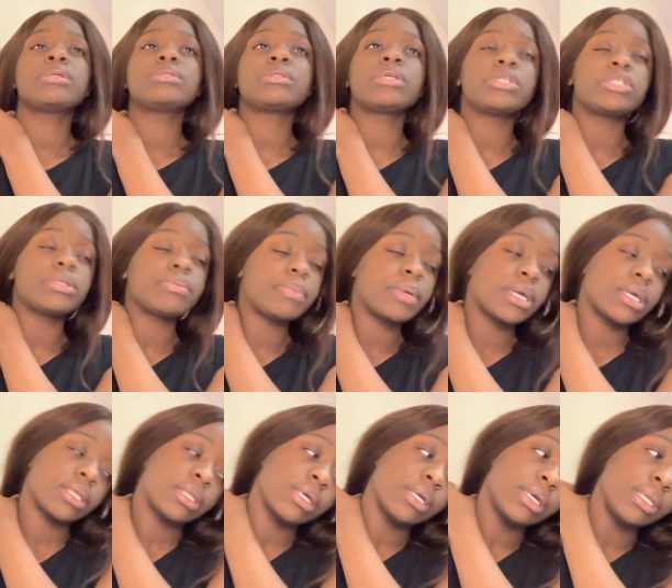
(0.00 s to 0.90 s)
is such a big
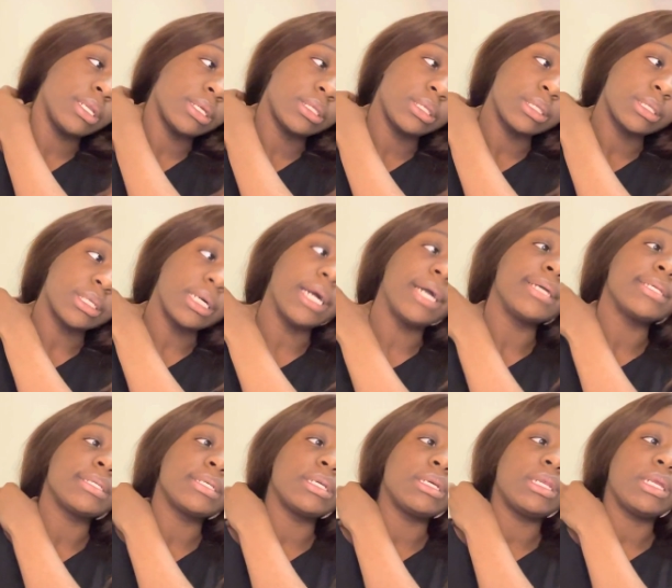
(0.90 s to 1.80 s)
thing in this
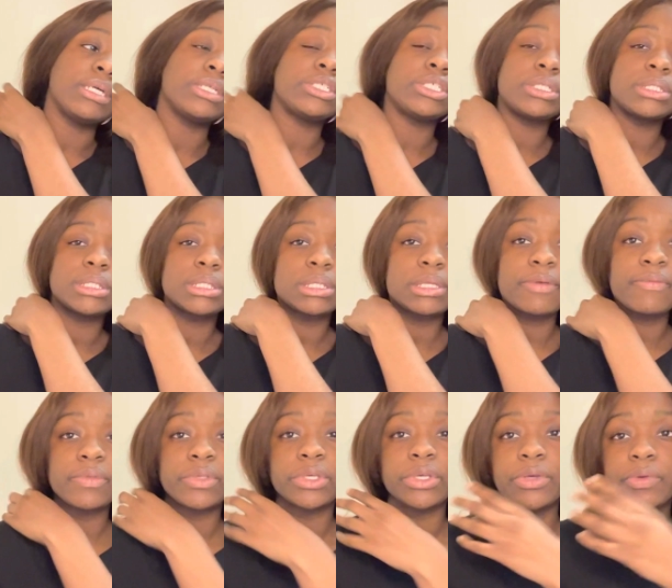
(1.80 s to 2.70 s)
society, that Jesus
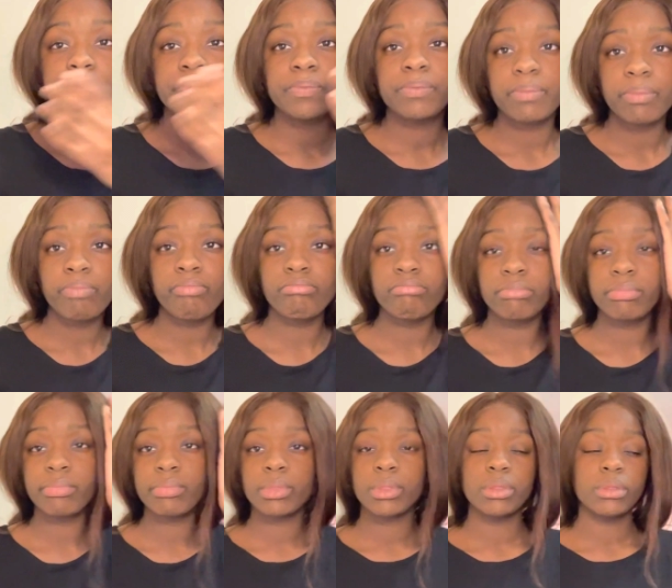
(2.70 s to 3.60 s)
loves you.
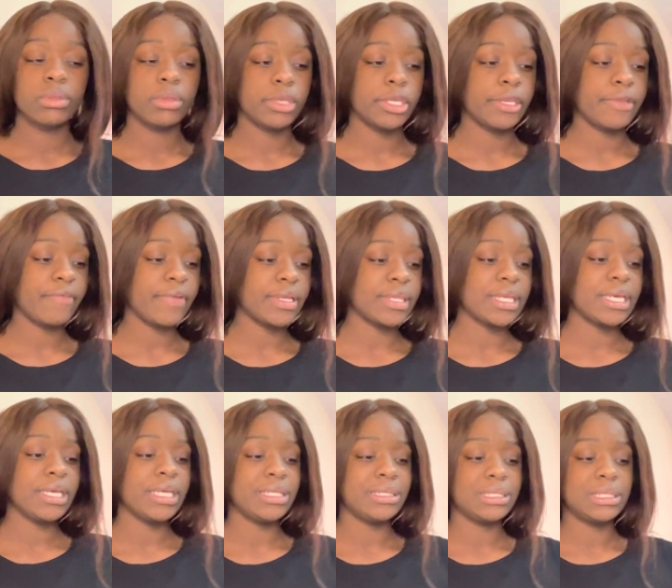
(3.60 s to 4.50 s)
To the fact
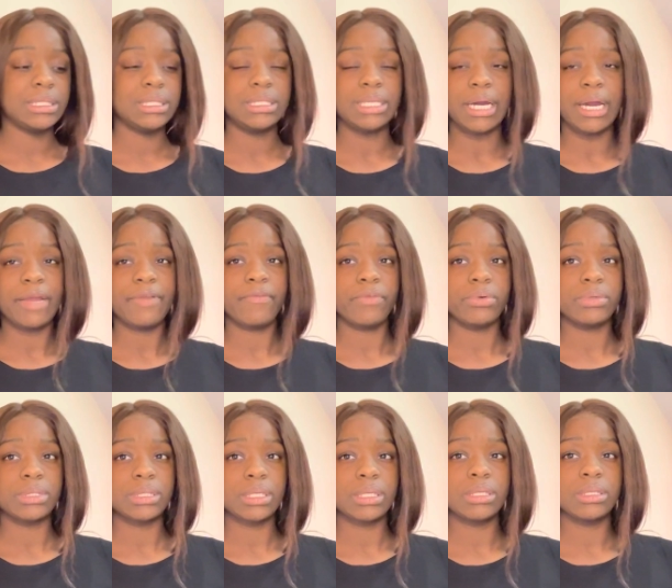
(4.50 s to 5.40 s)
that he died for
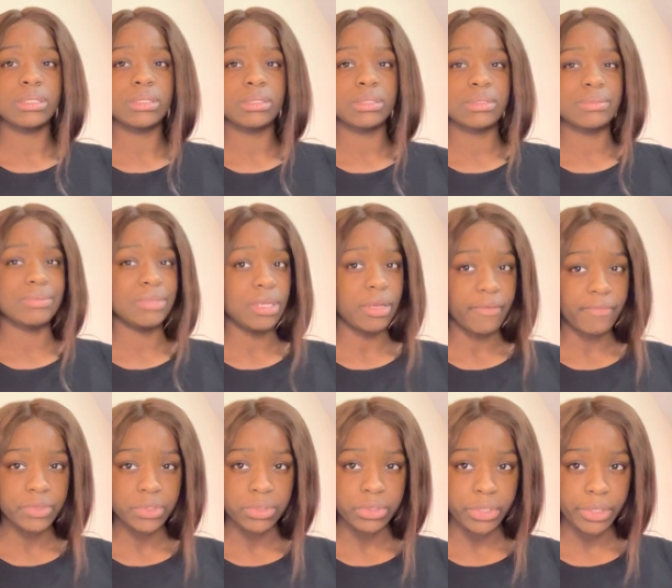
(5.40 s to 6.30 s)
your sins,
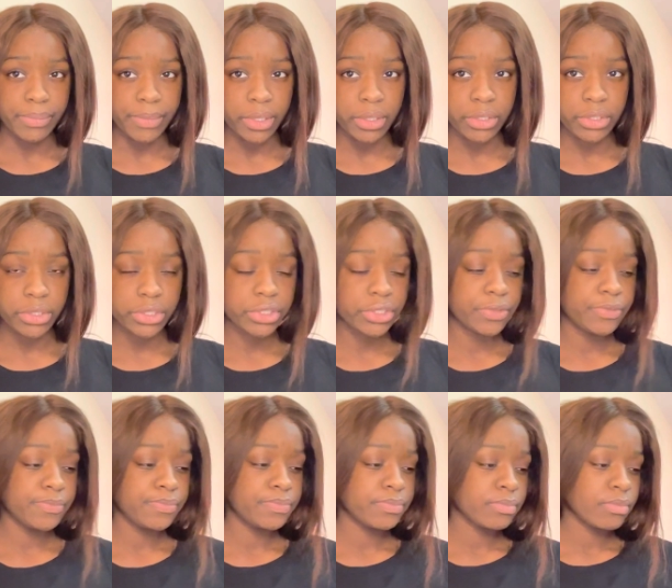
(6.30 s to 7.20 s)
loves you so much.
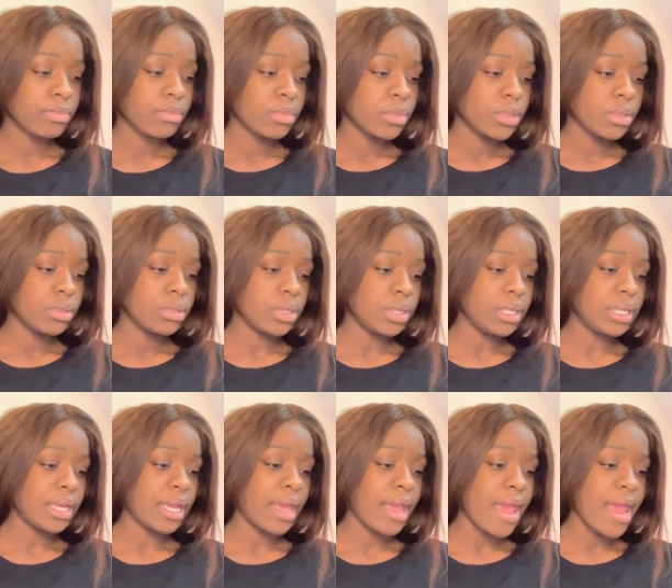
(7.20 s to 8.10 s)
Don't
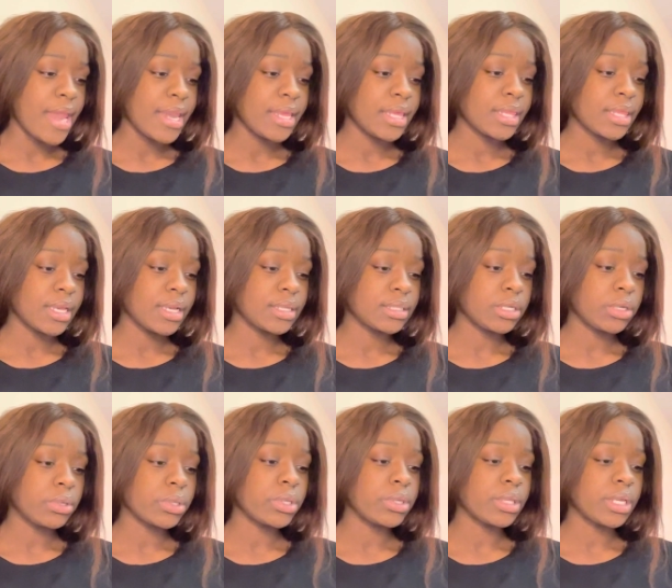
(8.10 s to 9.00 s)
let anything
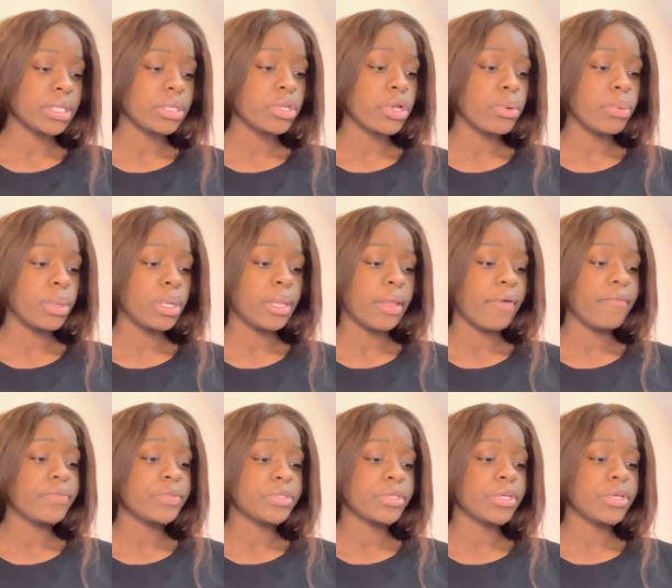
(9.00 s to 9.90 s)
tell you that no one
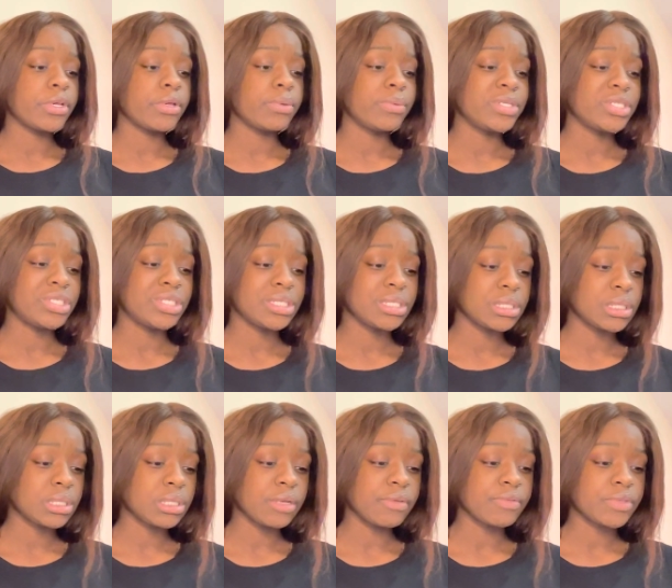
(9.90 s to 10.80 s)
loves you and
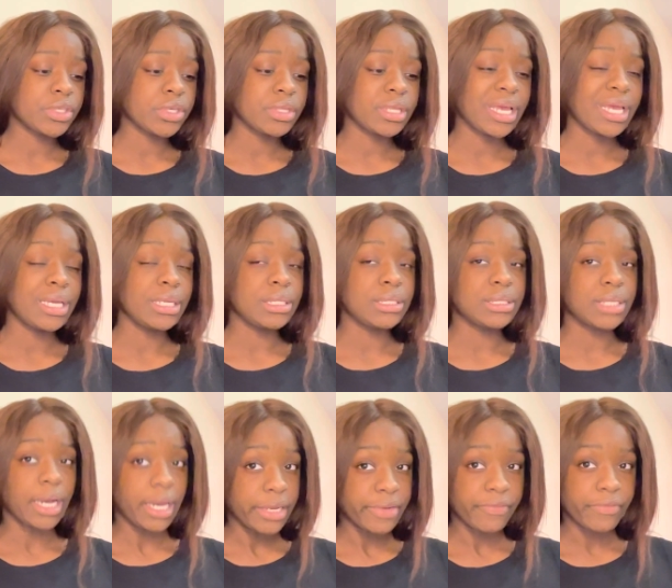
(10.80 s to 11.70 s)
Jesus loves you, that he
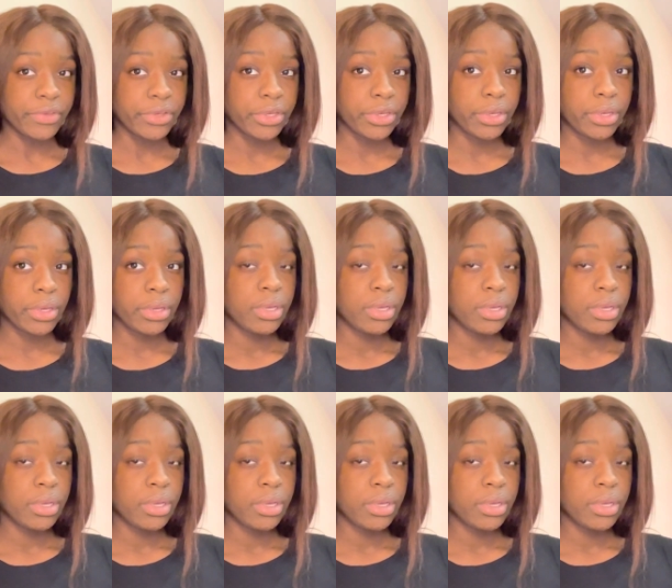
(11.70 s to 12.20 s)
died for you.